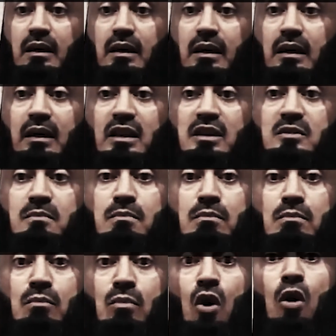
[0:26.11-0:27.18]
it is
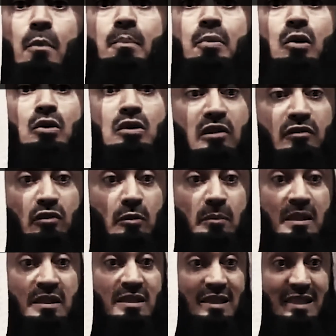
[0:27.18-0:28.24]
more beautiful,
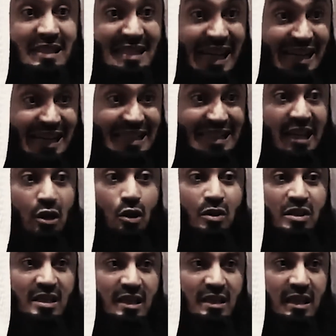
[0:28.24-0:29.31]
but society
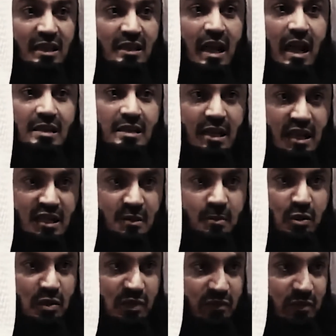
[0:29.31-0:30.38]
looks at it as less
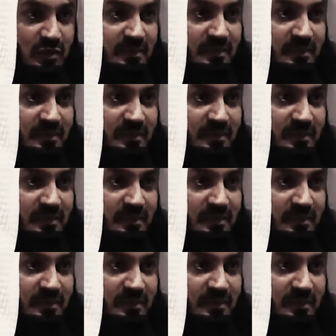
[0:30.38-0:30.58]
beautiful.